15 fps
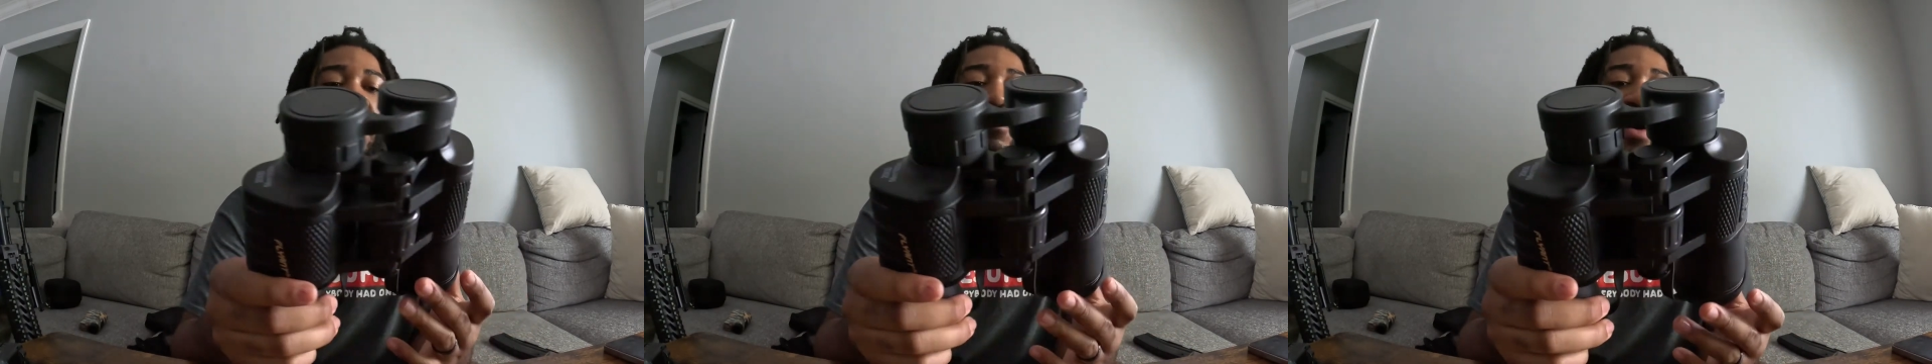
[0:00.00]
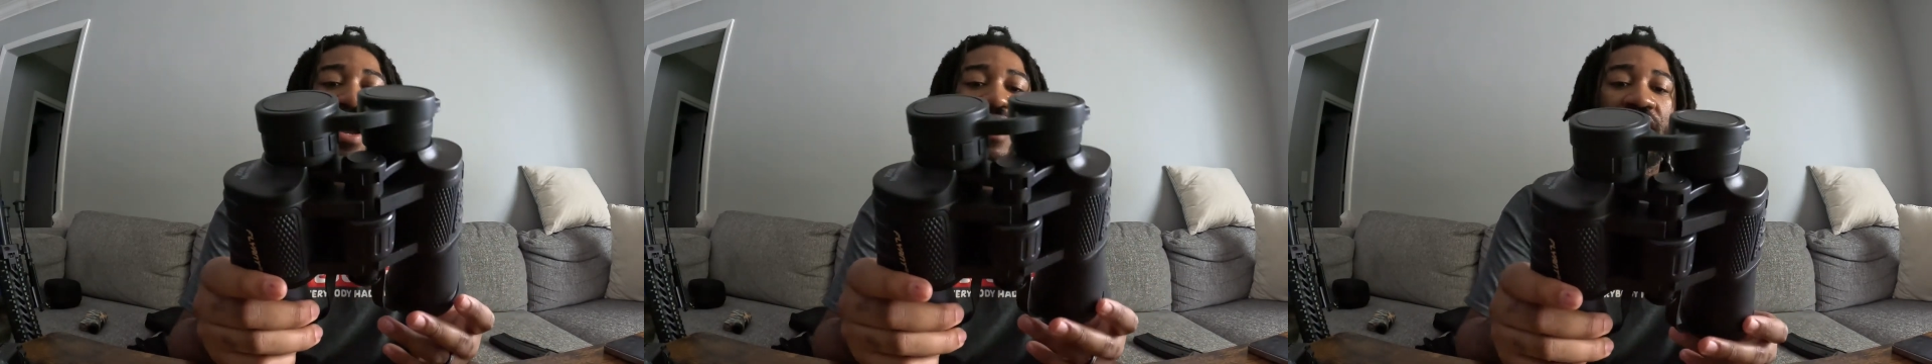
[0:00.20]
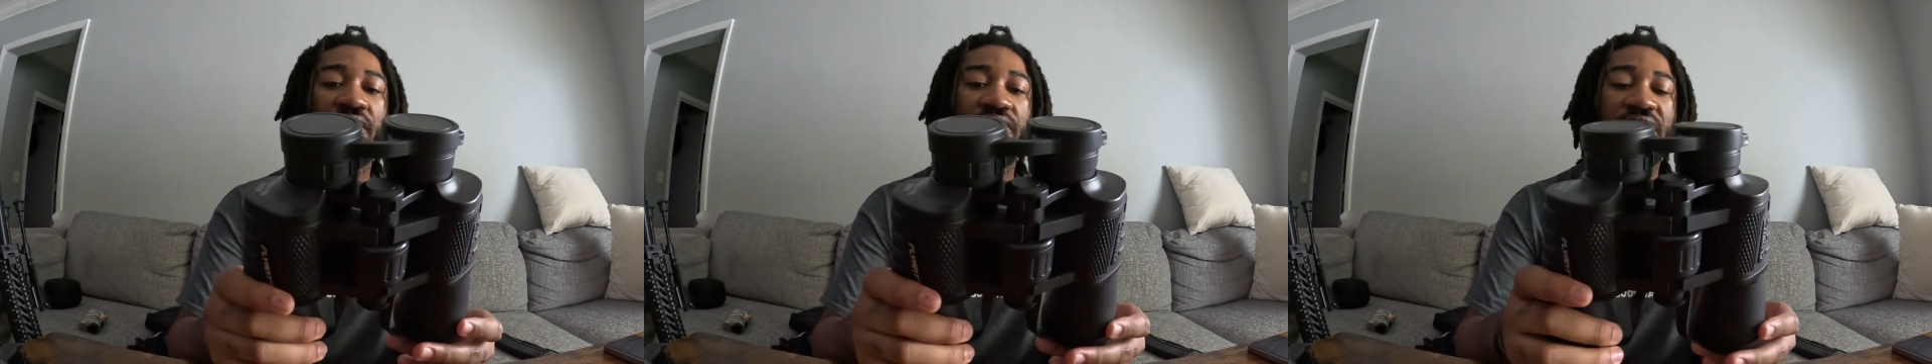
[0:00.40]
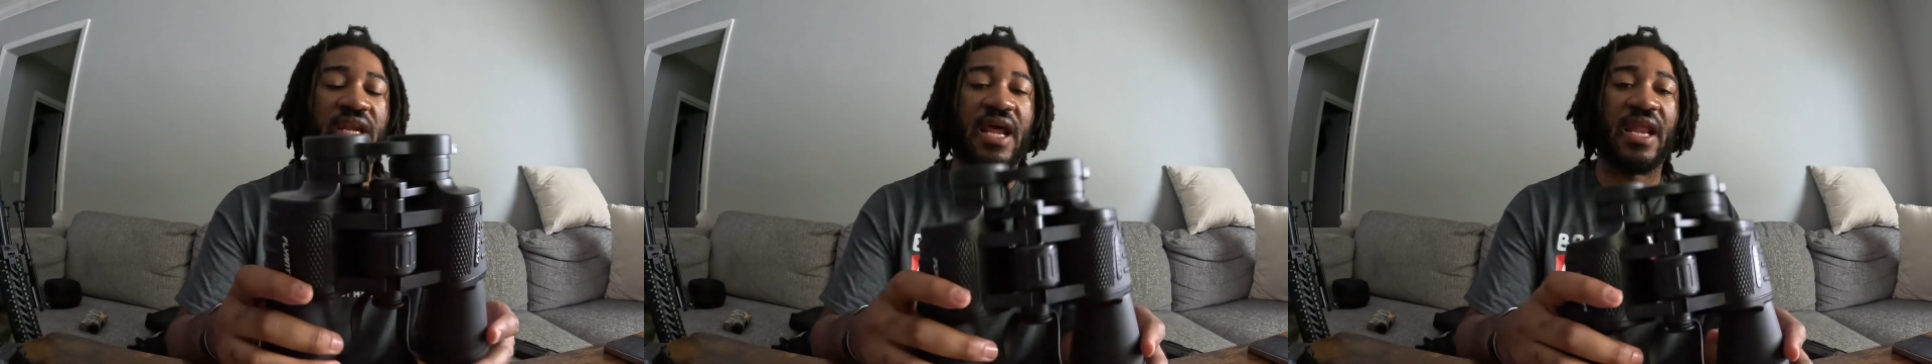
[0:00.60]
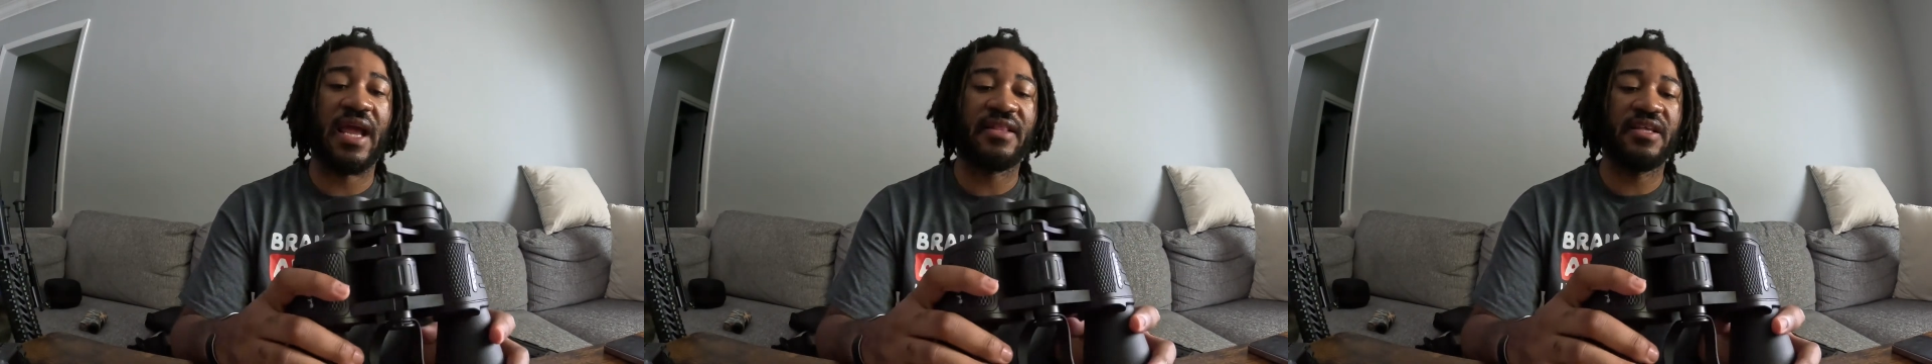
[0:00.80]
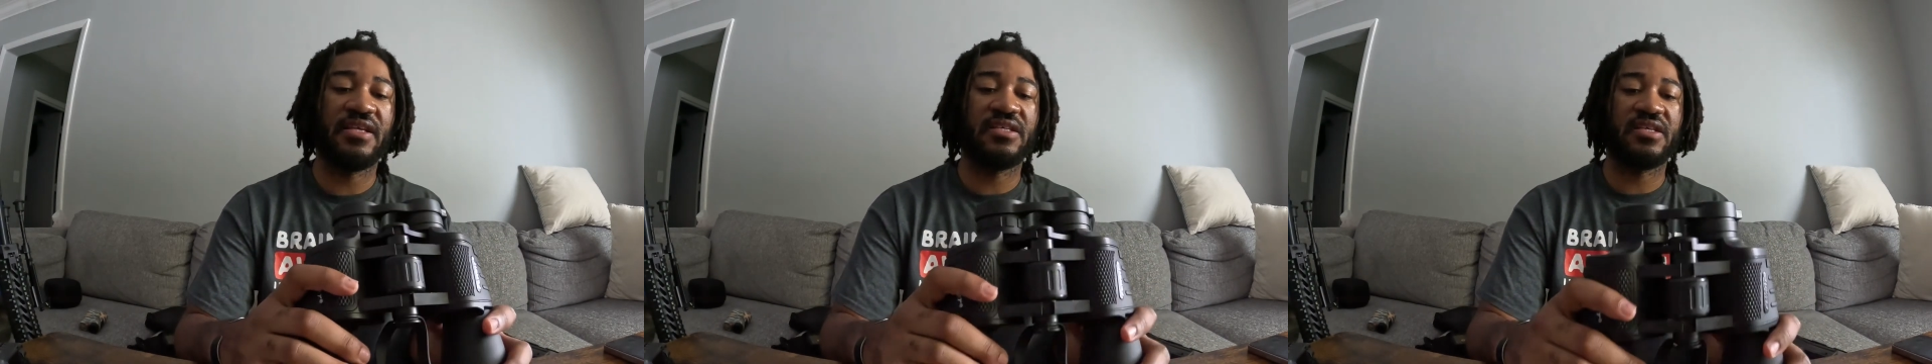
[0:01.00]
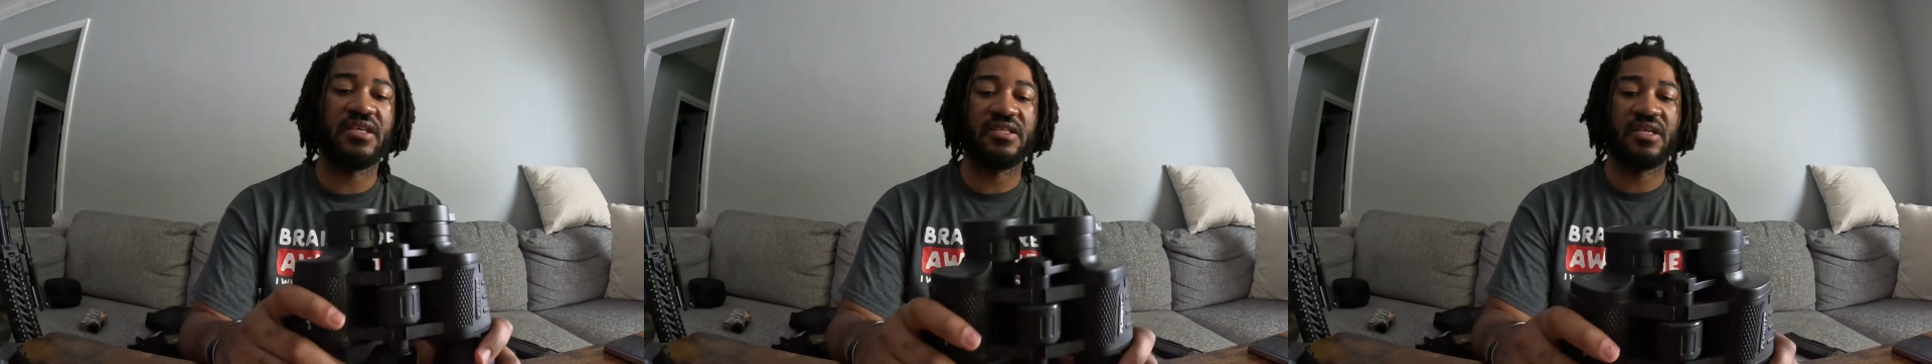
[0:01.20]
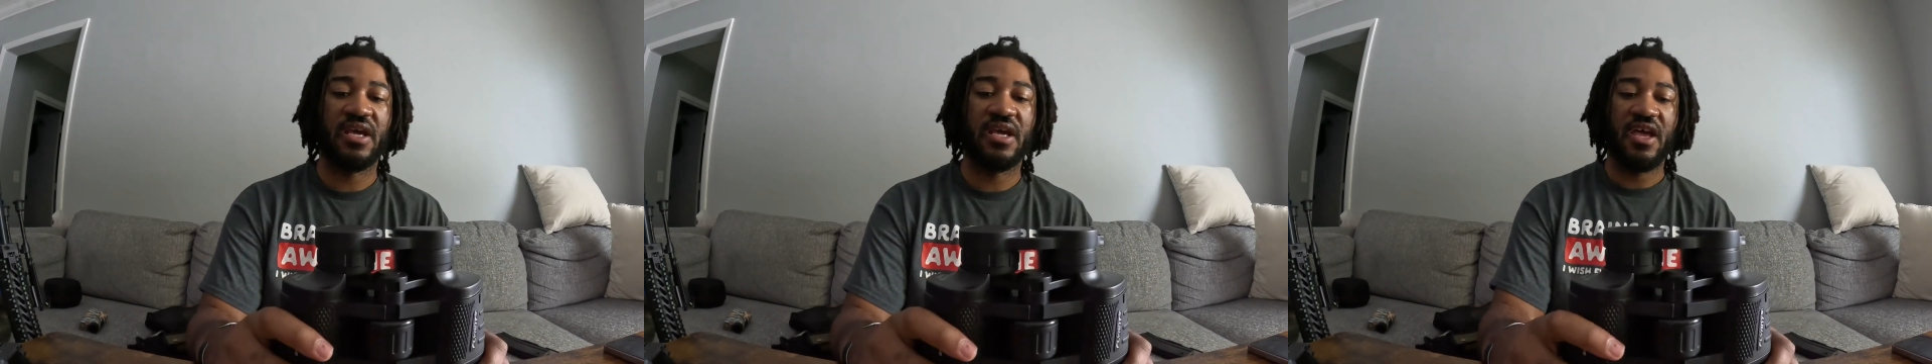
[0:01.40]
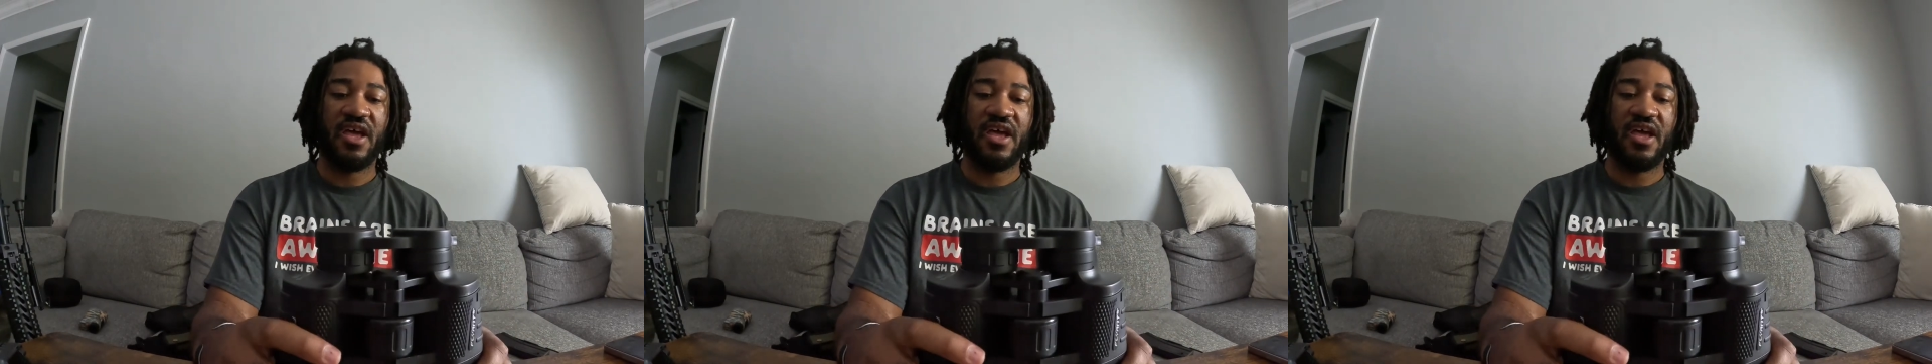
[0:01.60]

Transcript: binos, and I like these because